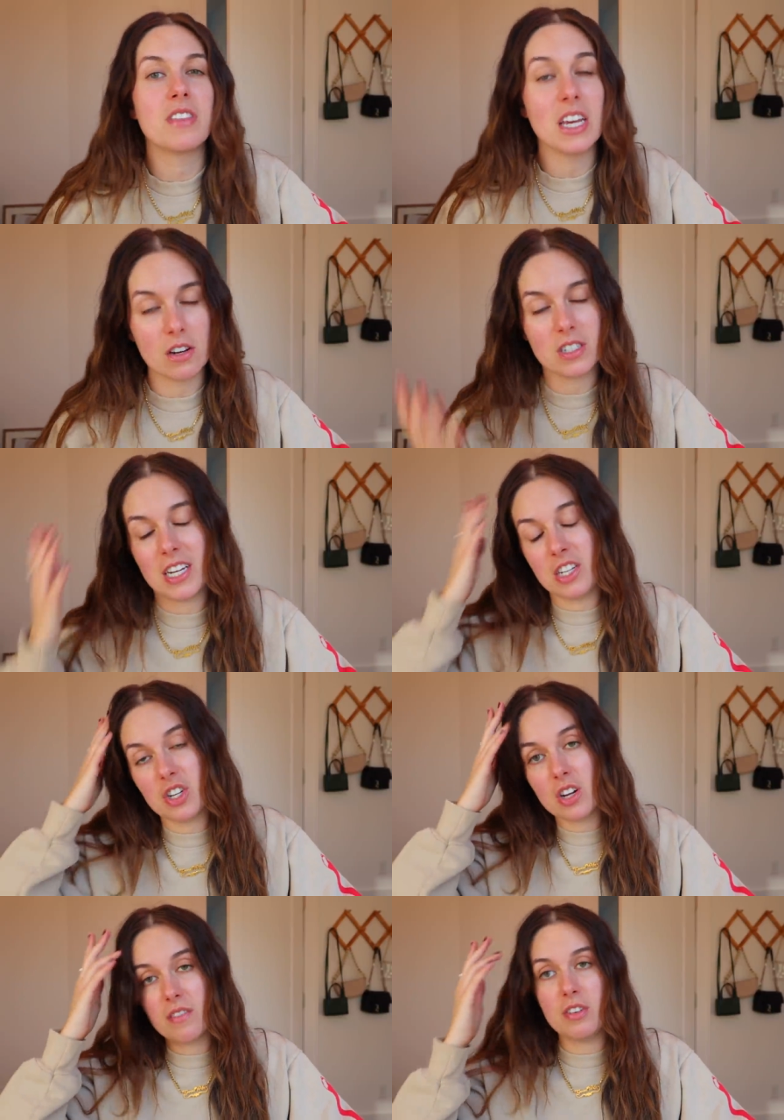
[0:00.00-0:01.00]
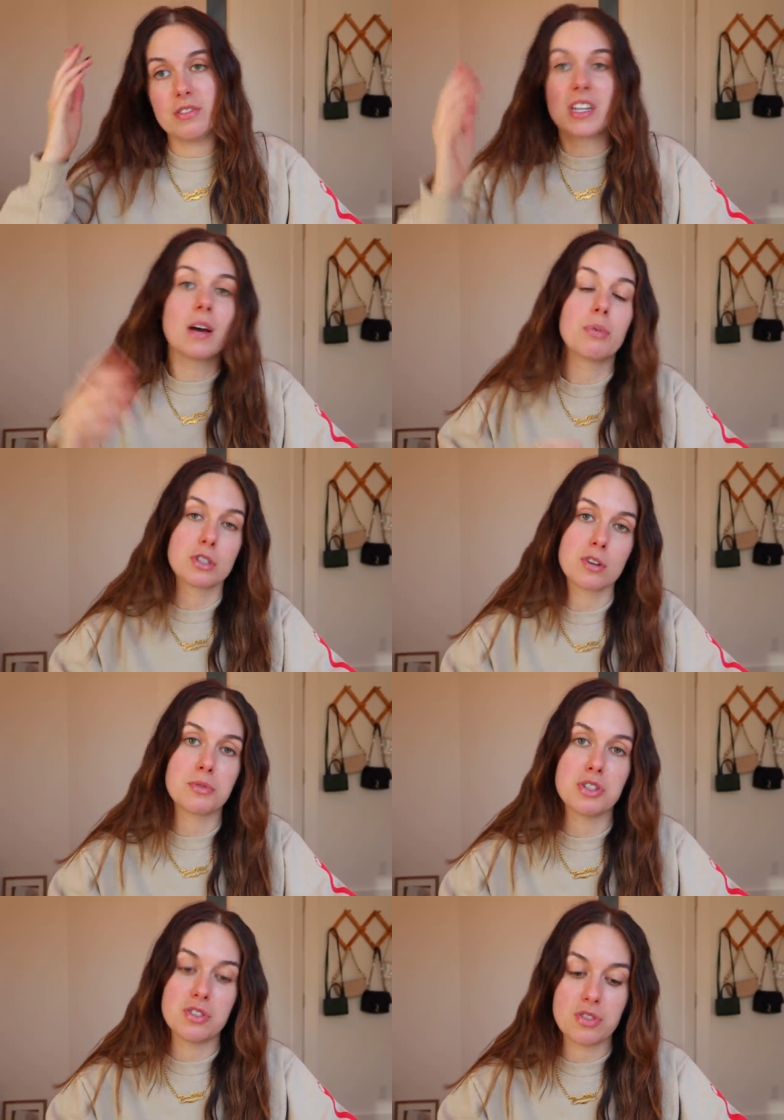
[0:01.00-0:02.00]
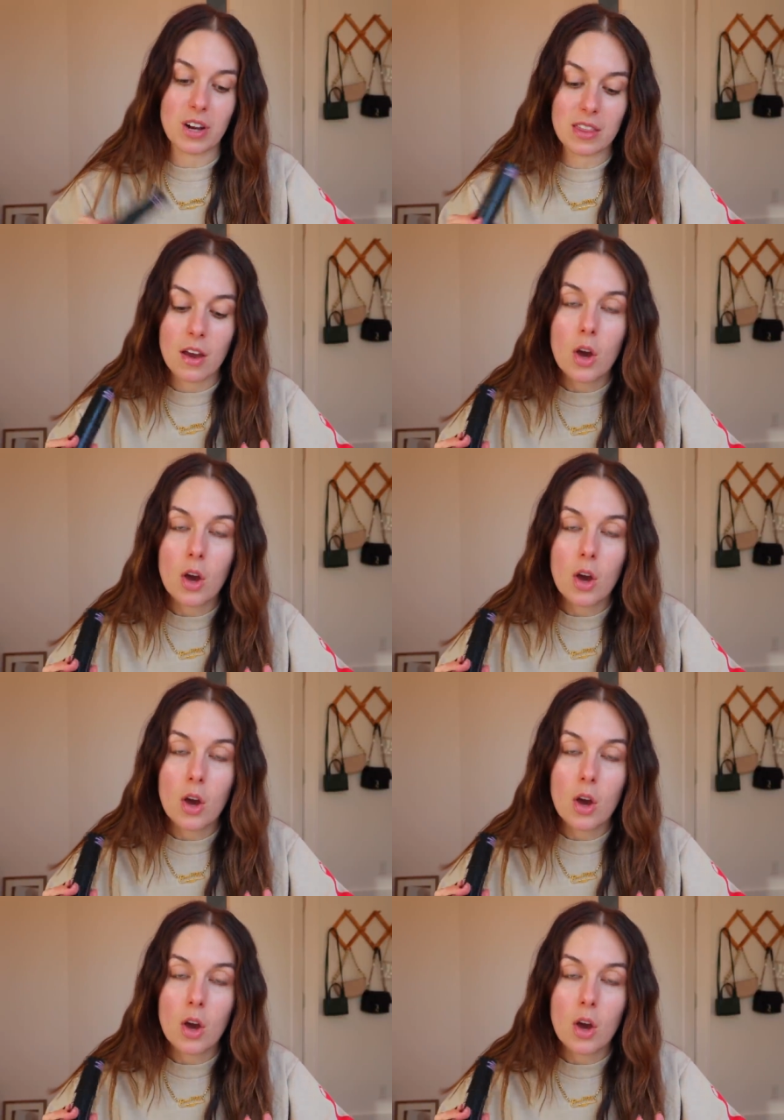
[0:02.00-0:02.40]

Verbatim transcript: the irritation of using a prescription strength